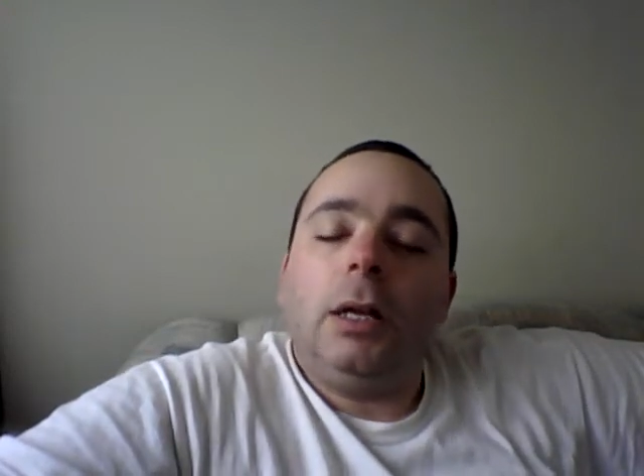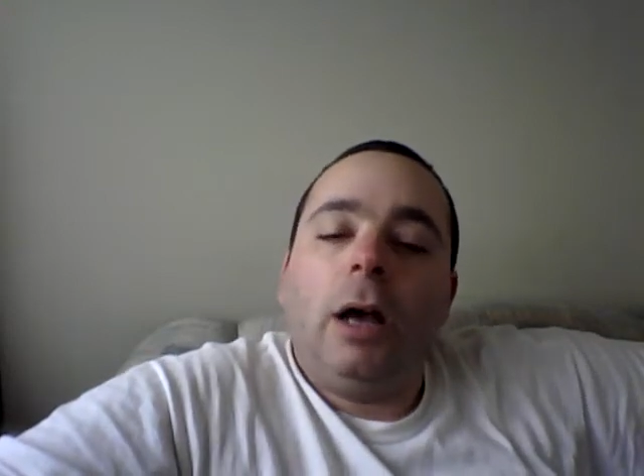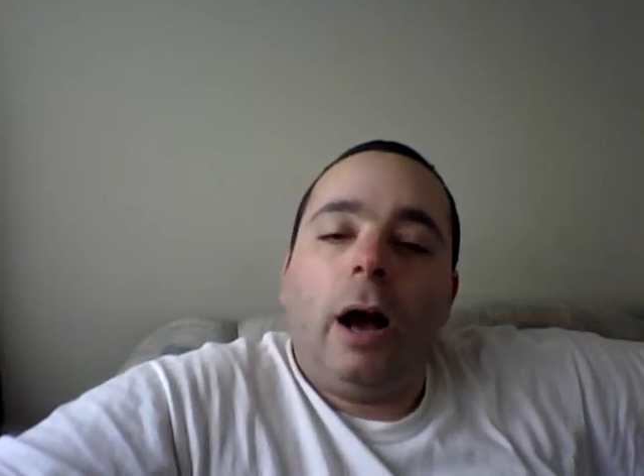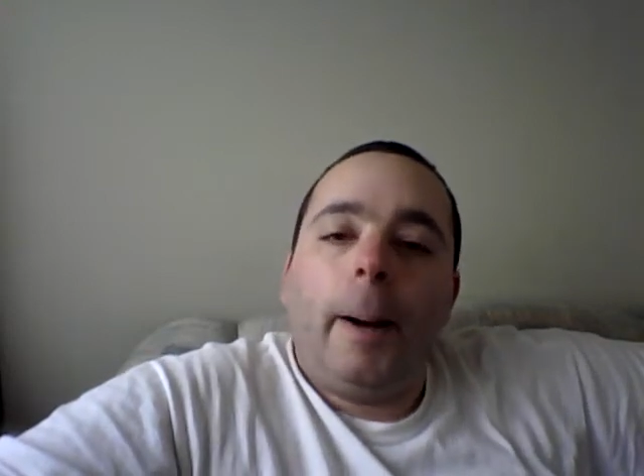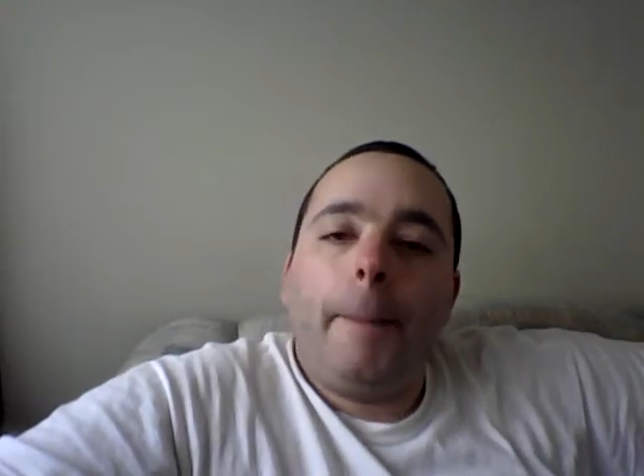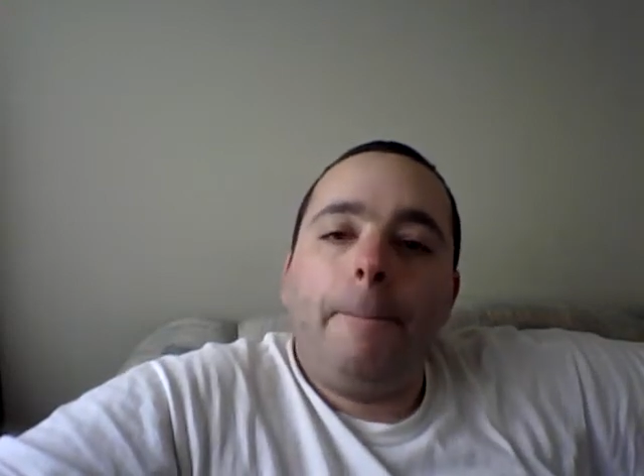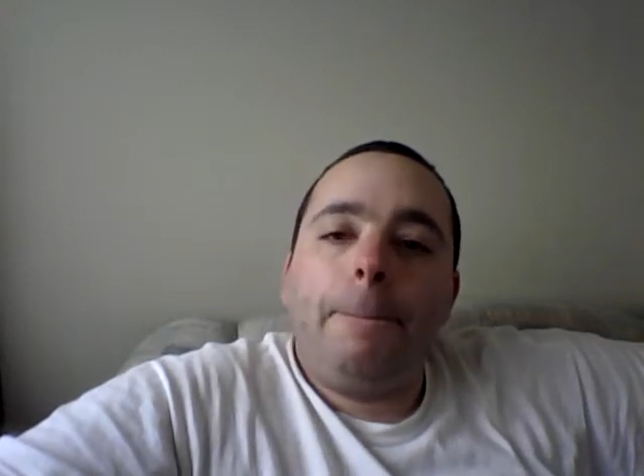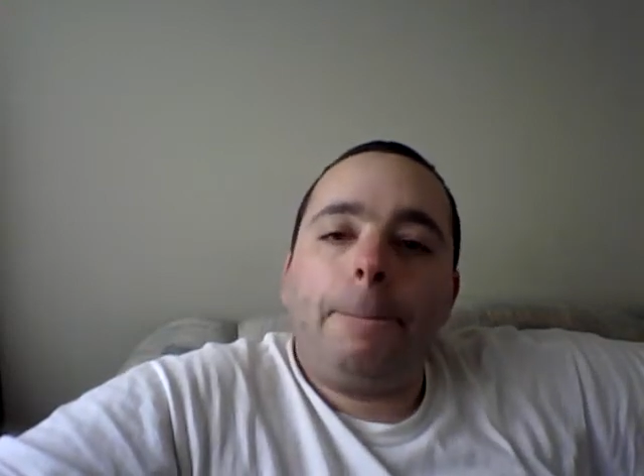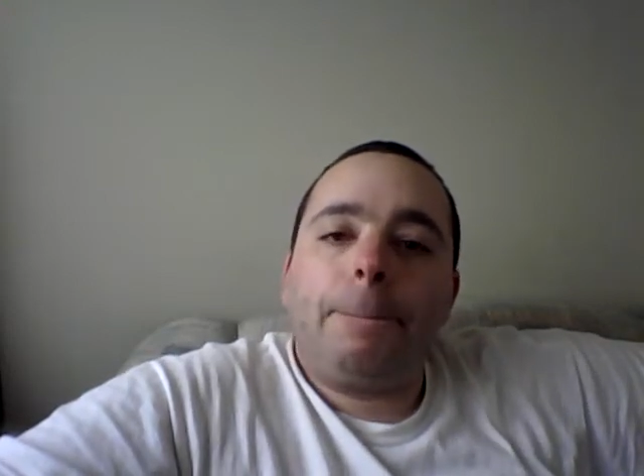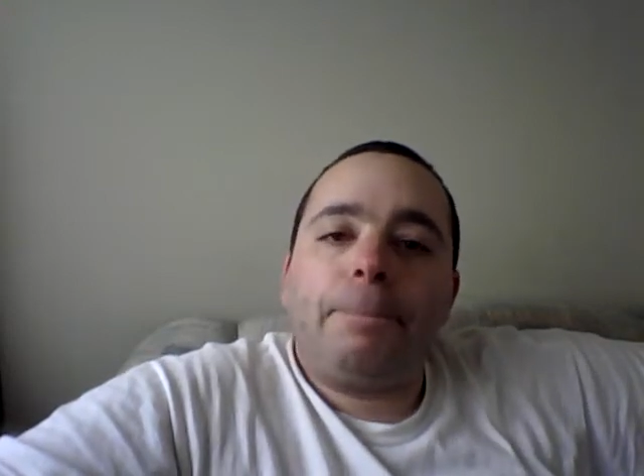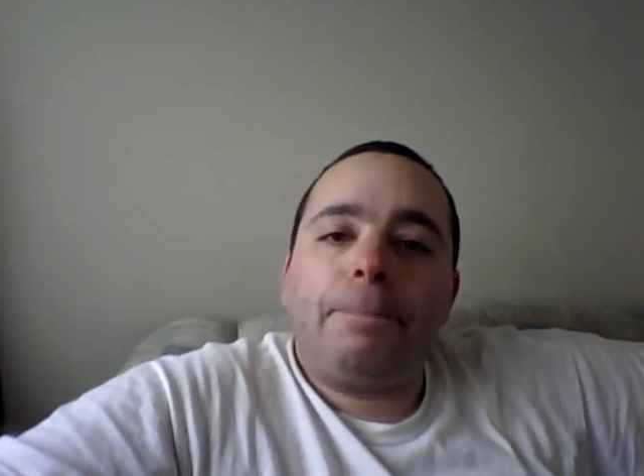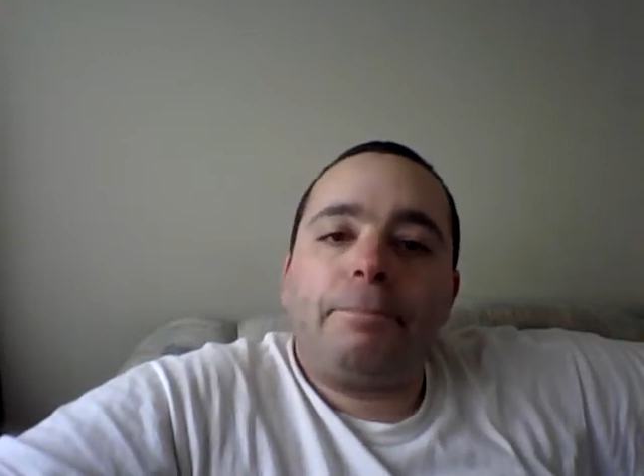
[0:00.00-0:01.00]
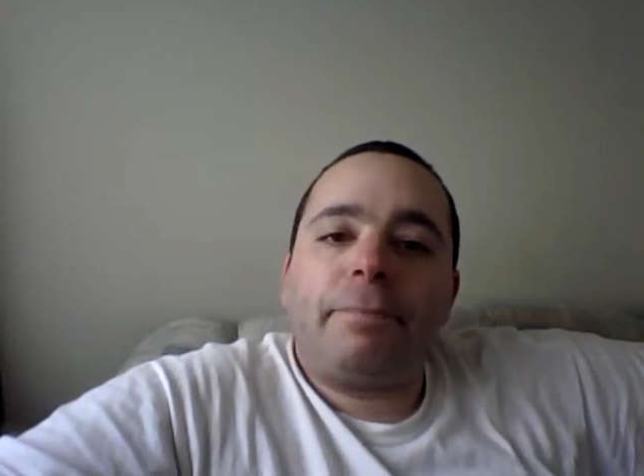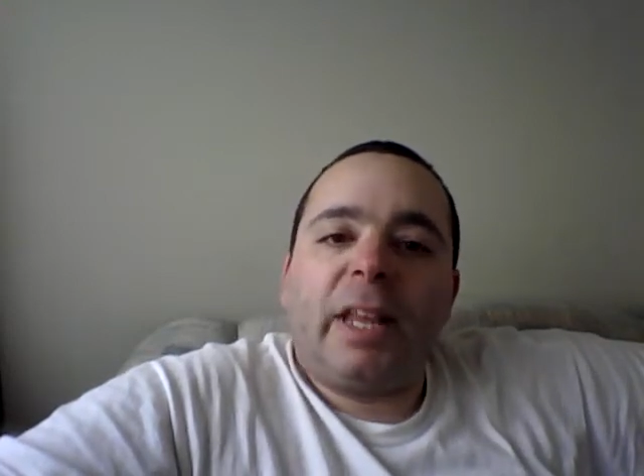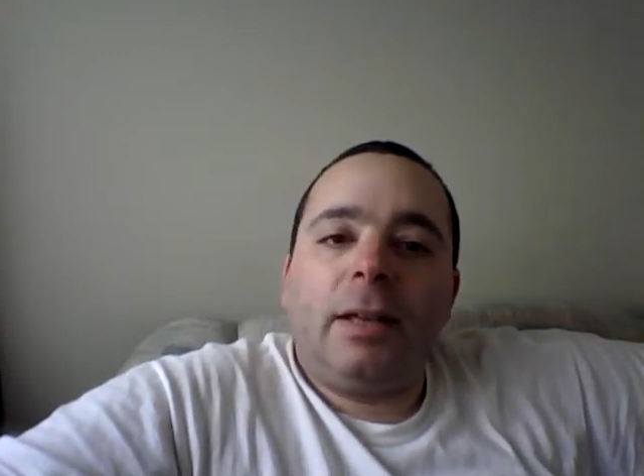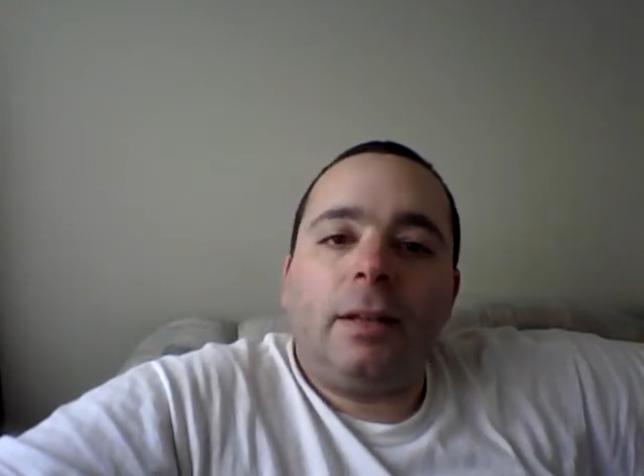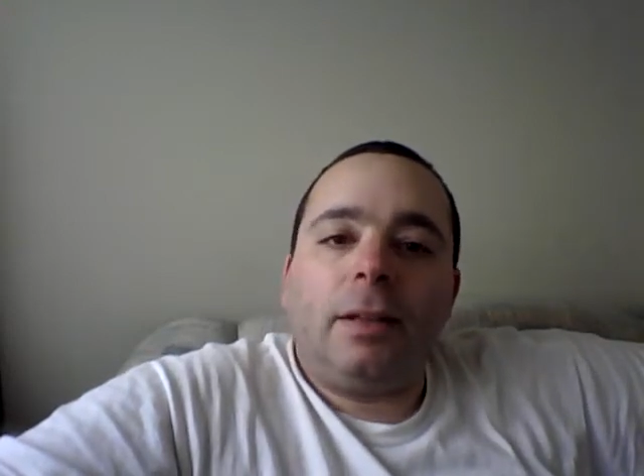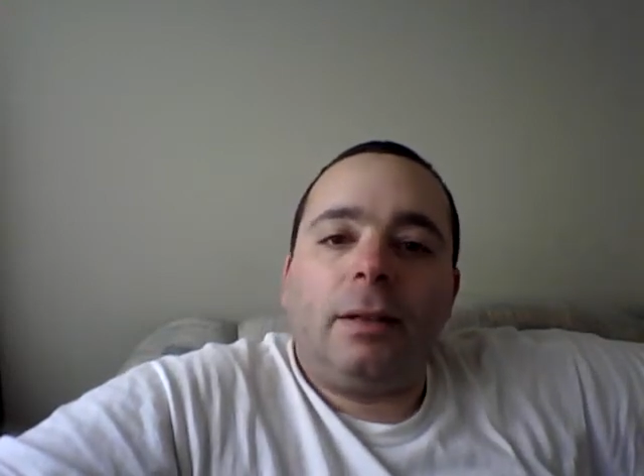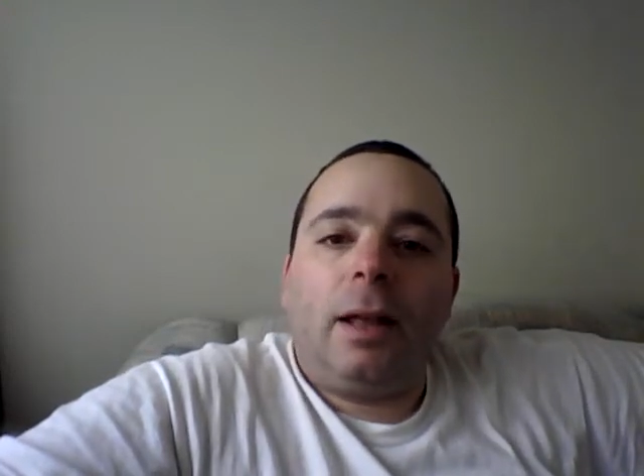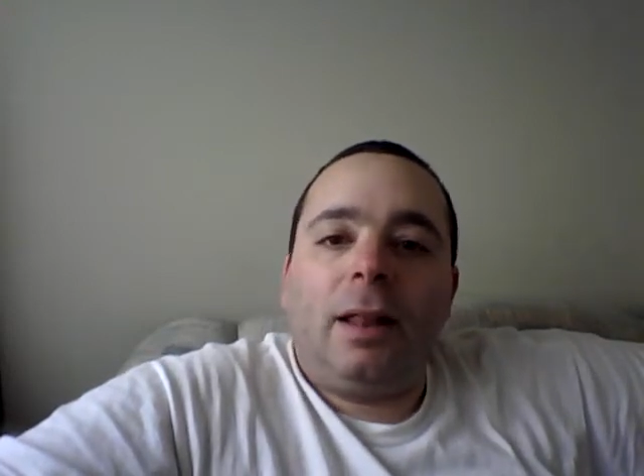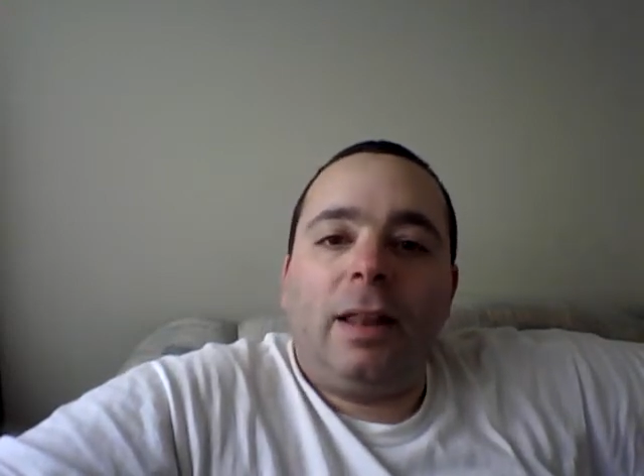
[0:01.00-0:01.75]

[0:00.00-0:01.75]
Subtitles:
Um, I